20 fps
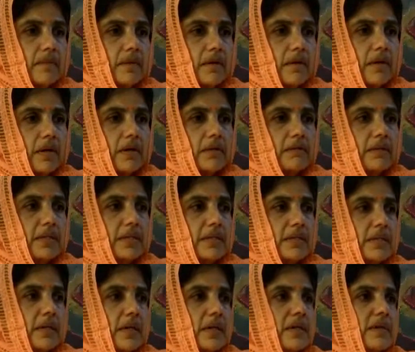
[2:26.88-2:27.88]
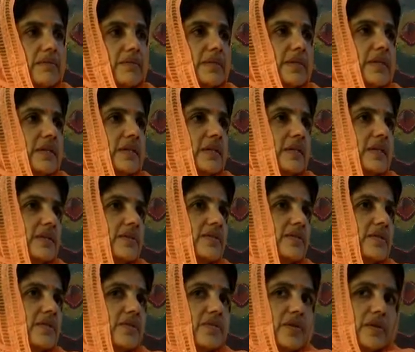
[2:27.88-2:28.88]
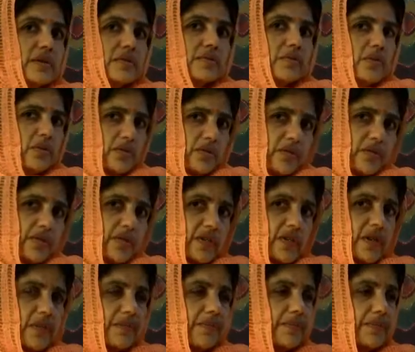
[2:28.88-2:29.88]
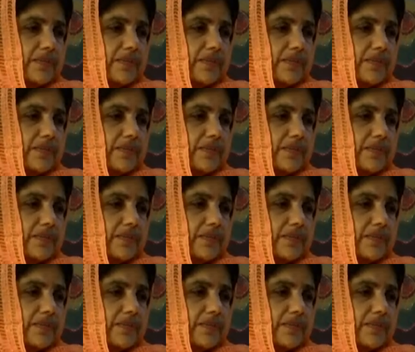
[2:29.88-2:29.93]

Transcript: always starting with a little story most of the time.